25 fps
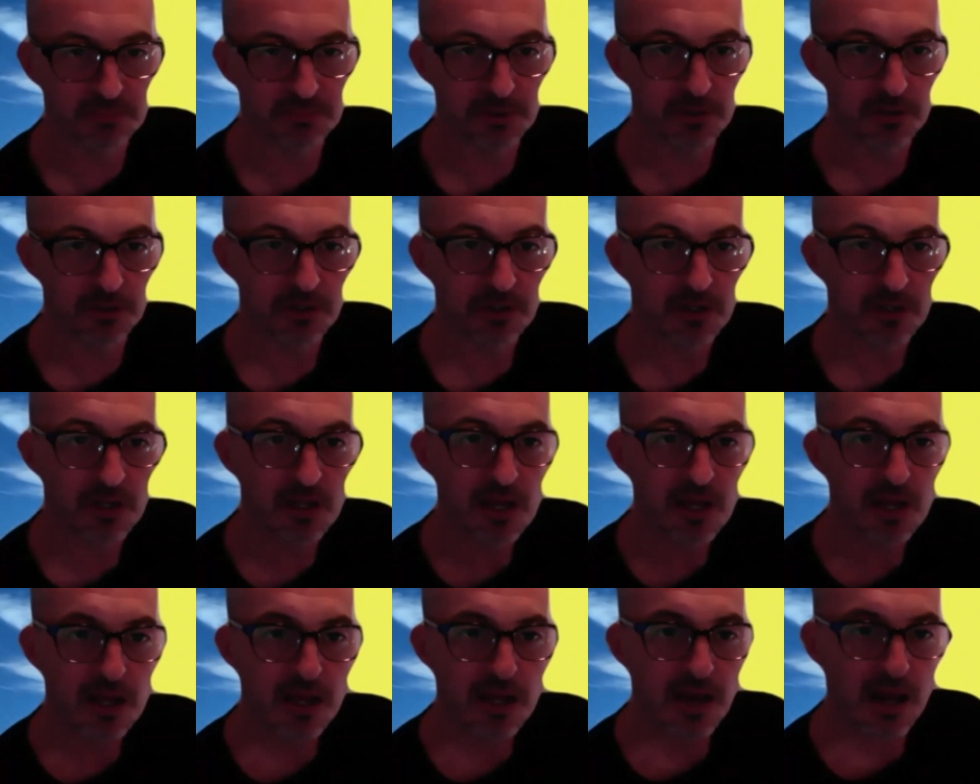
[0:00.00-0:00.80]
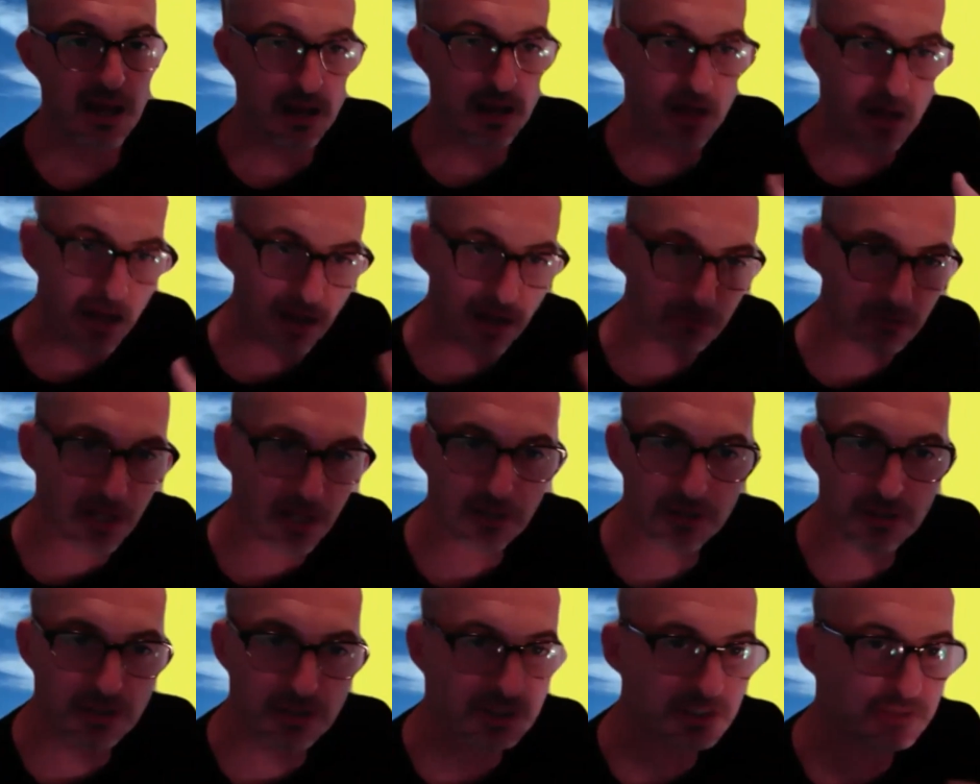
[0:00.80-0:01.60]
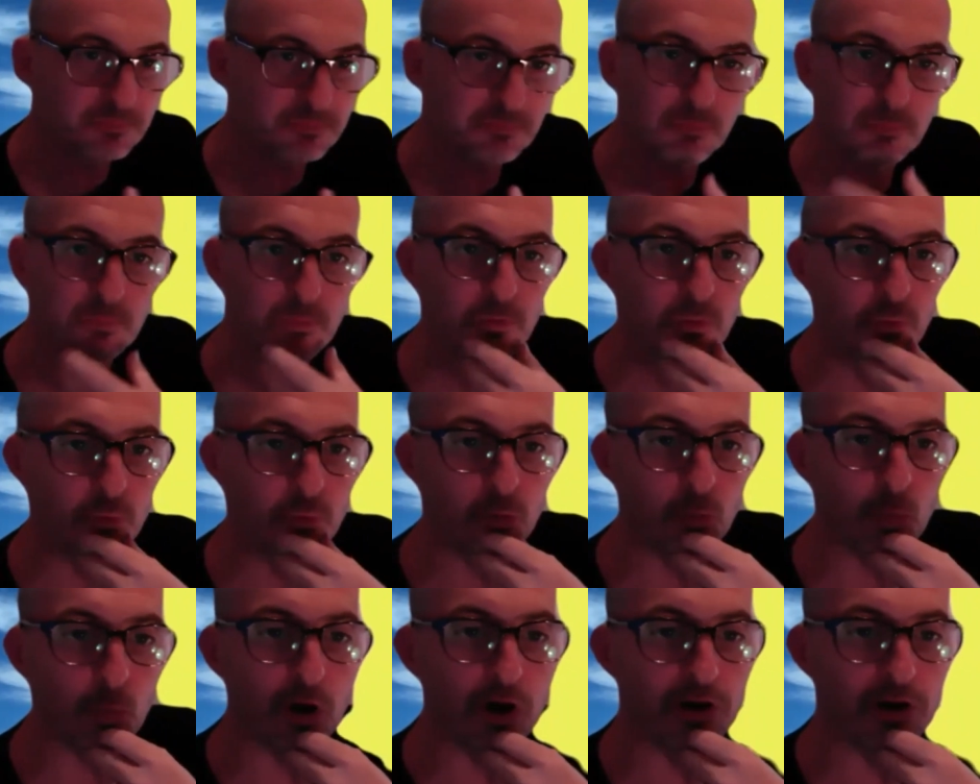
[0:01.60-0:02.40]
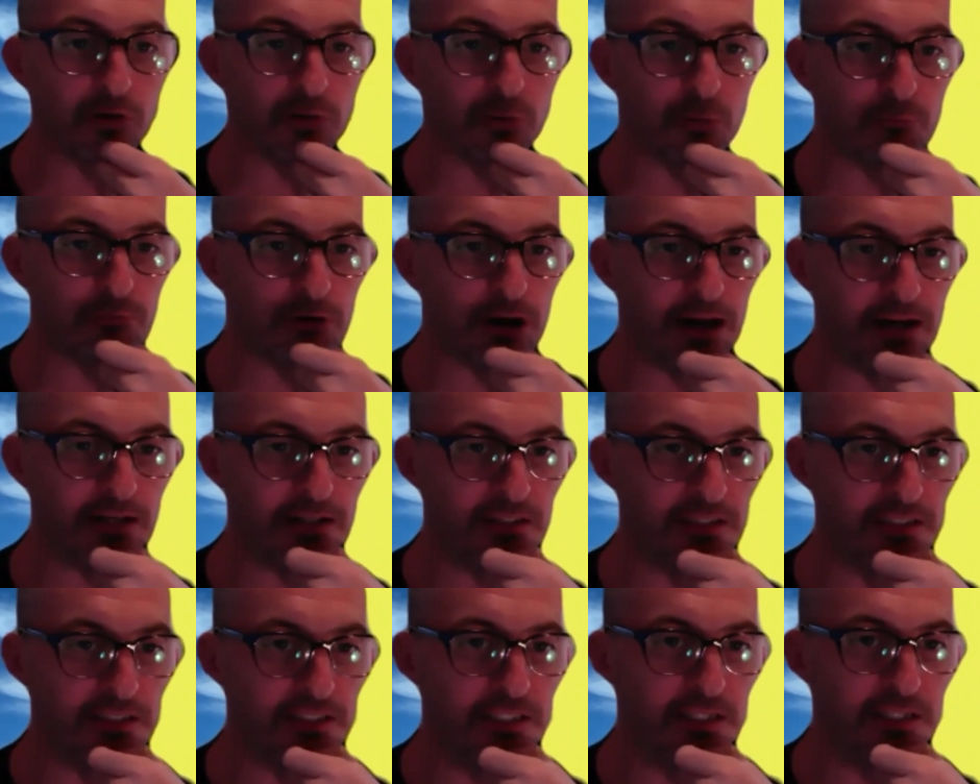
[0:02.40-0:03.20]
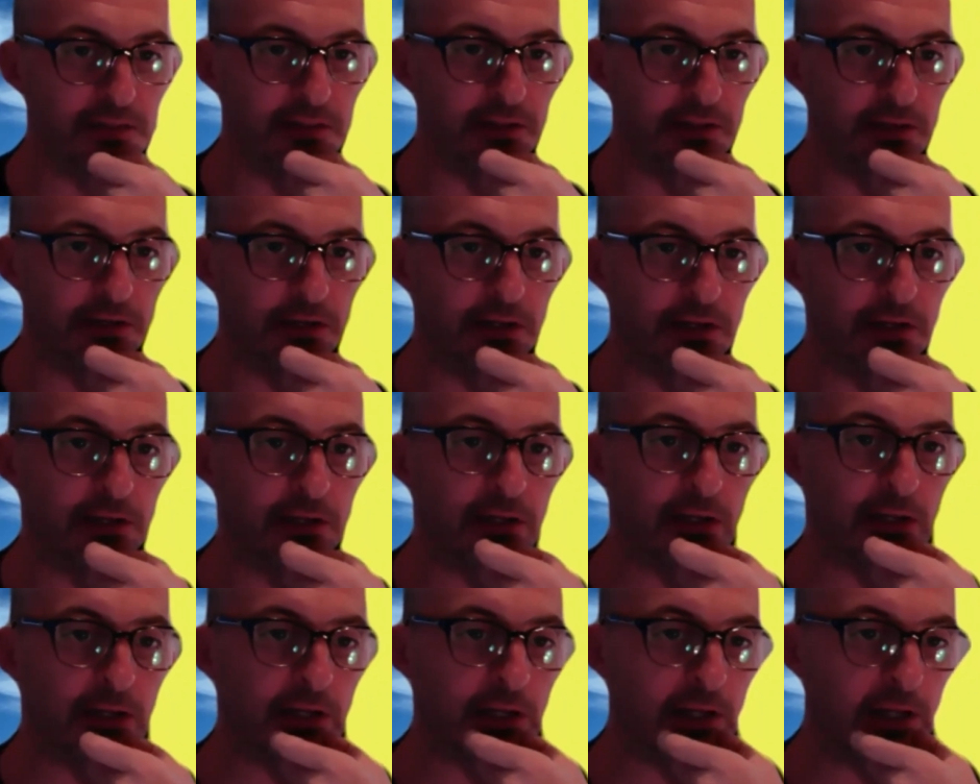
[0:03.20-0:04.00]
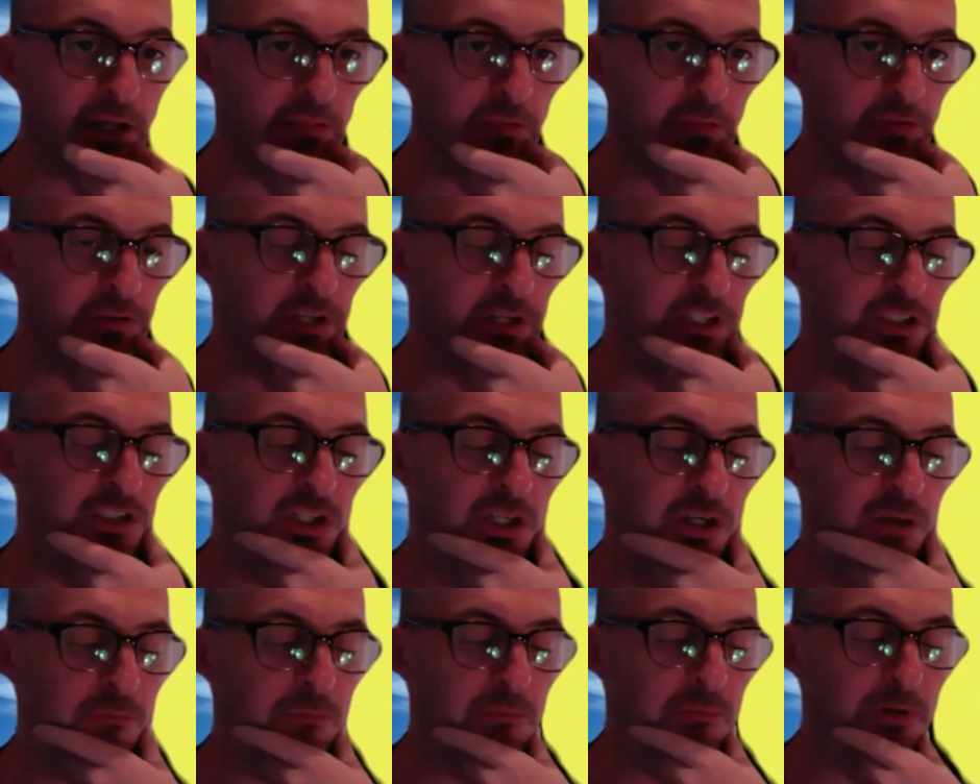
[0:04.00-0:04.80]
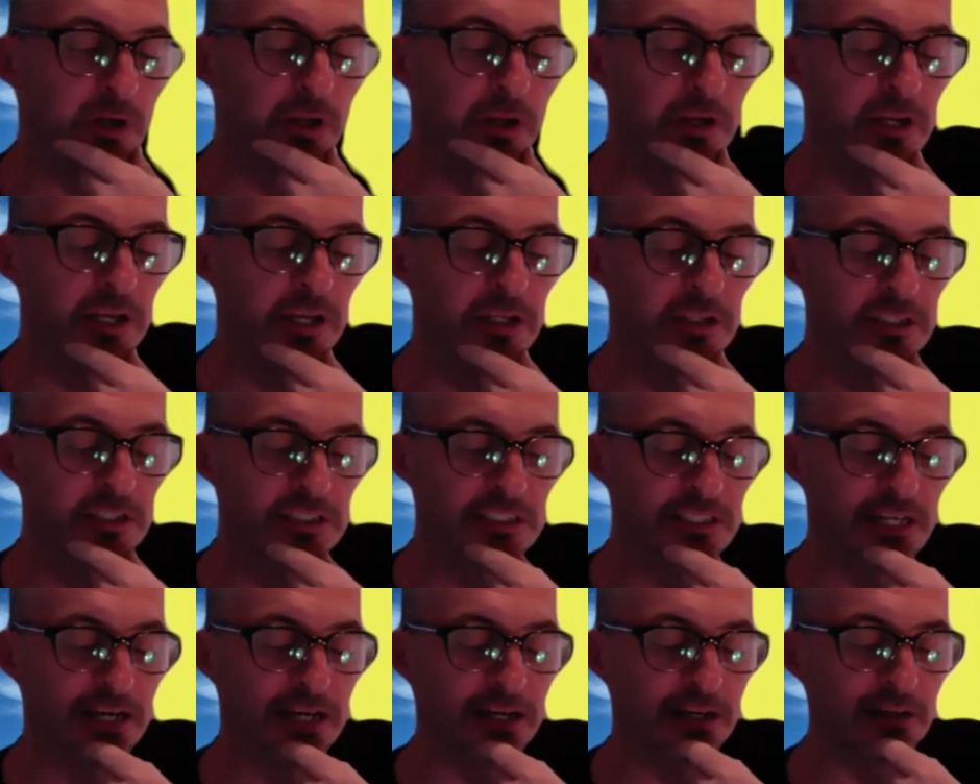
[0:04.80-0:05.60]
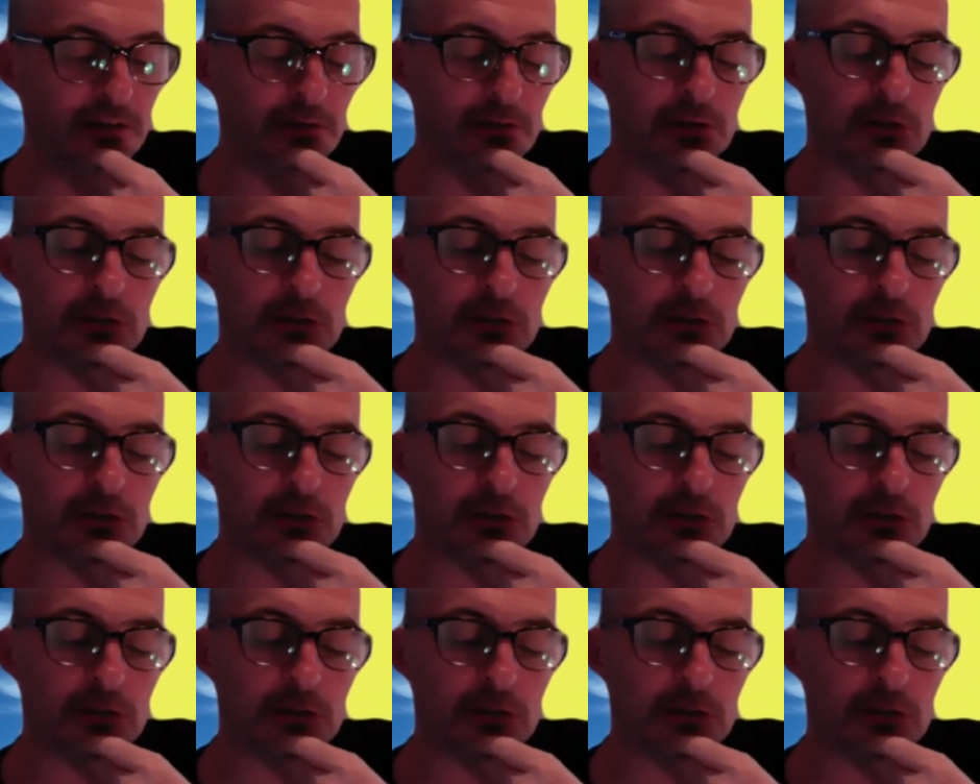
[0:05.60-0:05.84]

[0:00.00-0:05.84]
but how does the work of the practice and the teaching can intersect?